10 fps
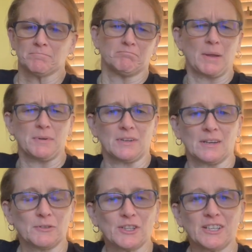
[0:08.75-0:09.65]
Maybe
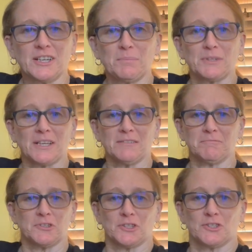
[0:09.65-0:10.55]
not really an update,
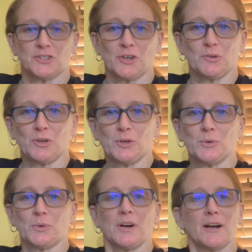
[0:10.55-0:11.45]
just show you,